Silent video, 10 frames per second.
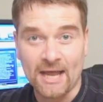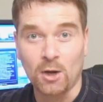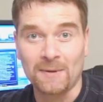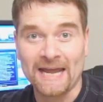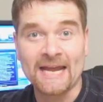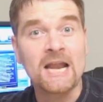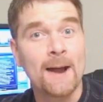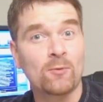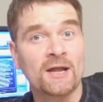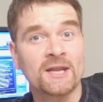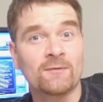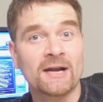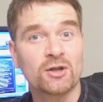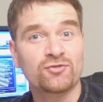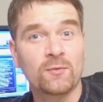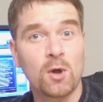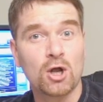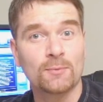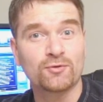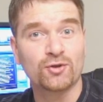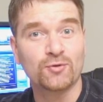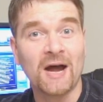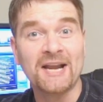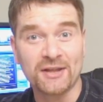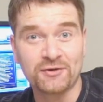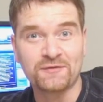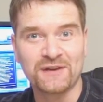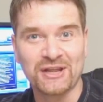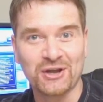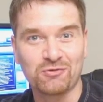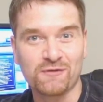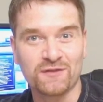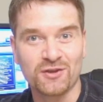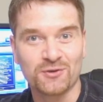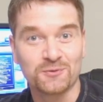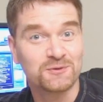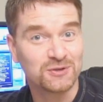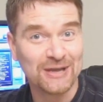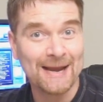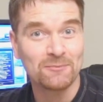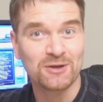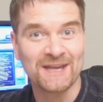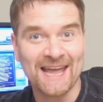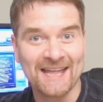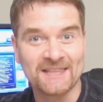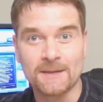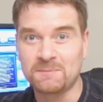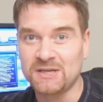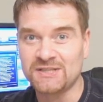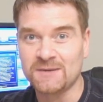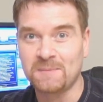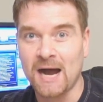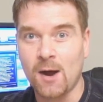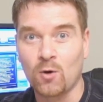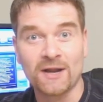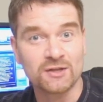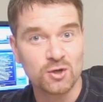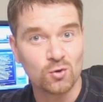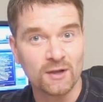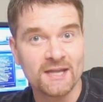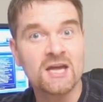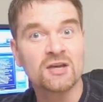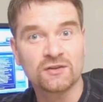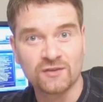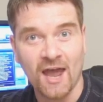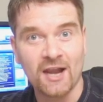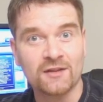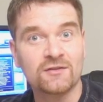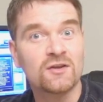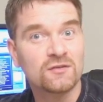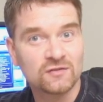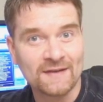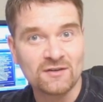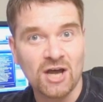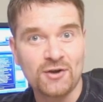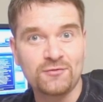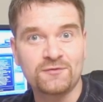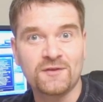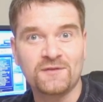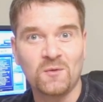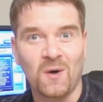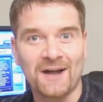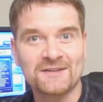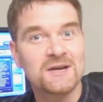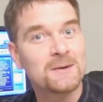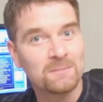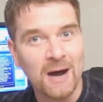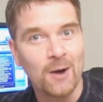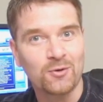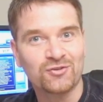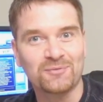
Hello again, I'm Rodney Reynolds and welcome to another video review. Today I'm looking at the PC Power and Cooling Silencer 750 Watt Power